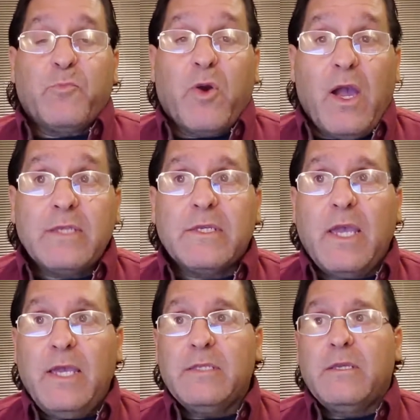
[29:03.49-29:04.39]

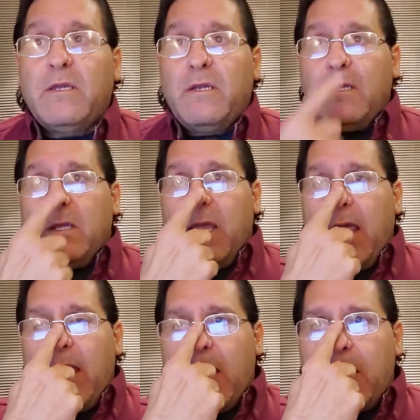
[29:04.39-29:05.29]
process.
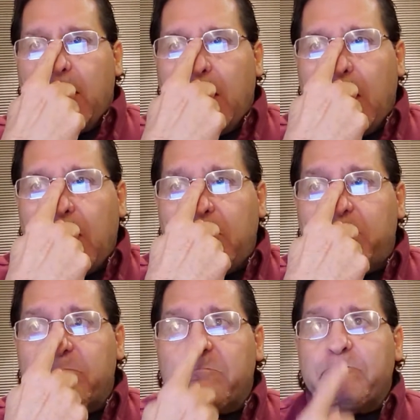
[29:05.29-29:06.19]
And